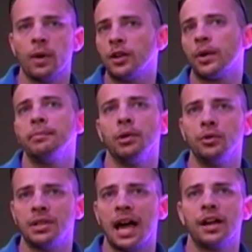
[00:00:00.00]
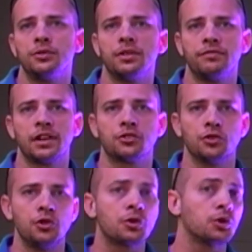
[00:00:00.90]
red, green, blue diodes in a fixture,
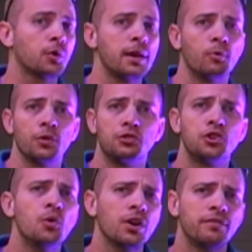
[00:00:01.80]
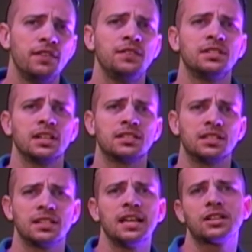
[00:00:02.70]
you can create more than 256
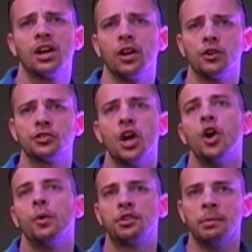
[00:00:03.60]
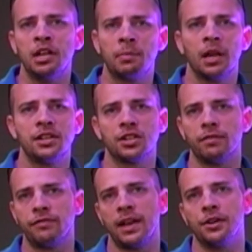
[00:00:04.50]
distinct colors with the manipulation of
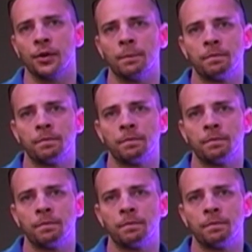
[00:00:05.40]
a fader.